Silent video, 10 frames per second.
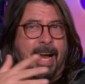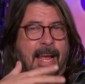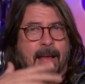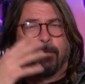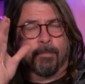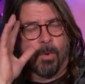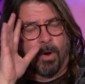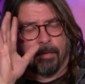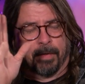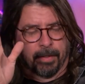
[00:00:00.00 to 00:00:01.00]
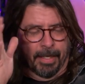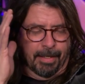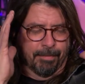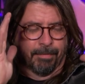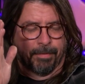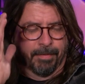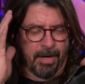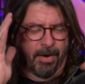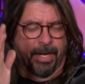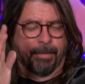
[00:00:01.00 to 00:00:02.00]
I have more of a like a
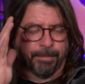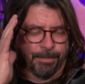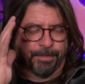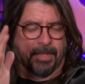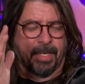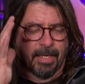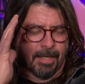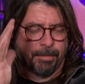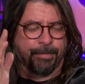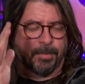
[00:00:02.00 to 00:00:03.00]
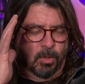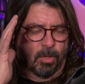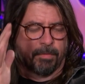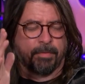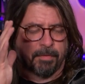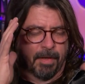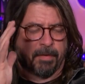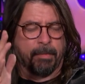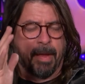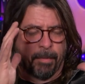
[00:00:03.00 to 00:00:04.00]
very um, sort of
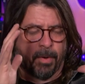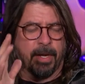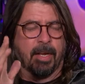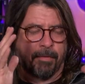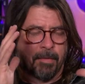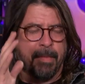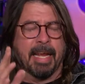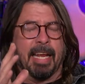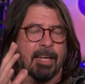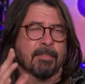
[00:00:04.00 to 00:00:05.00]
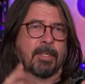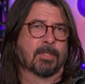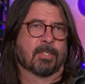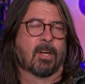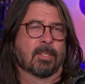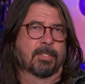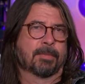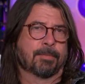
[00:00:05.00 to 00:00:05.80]
vivid memory of the making of those songs.